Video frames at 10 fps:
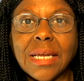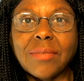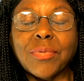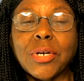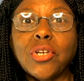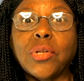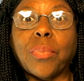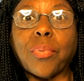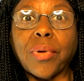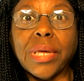for you to
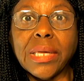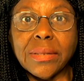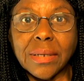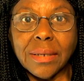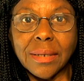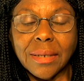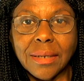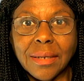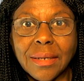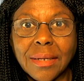breathe.
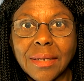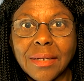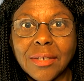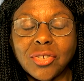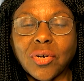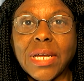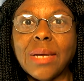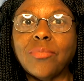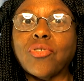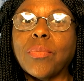Start
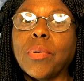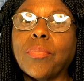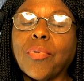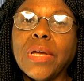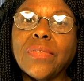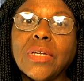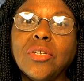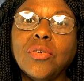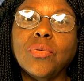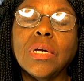having trouble breathing,
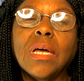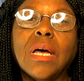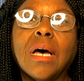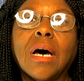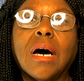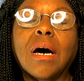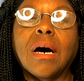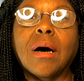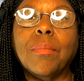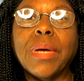you
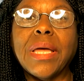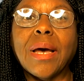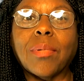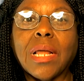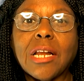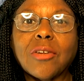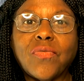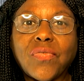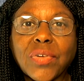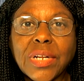may have a lot of
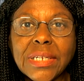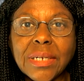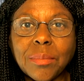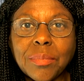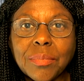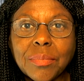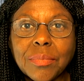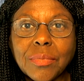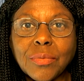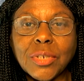phlegm,
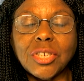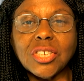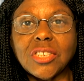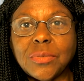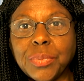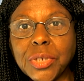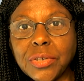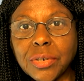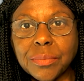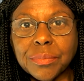which is
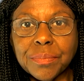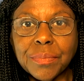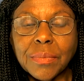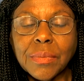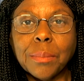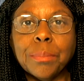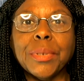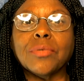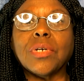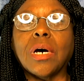sputum
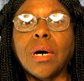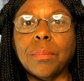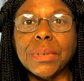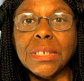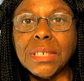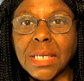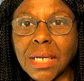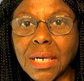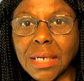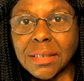built up in your
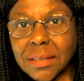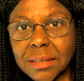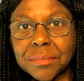lungs,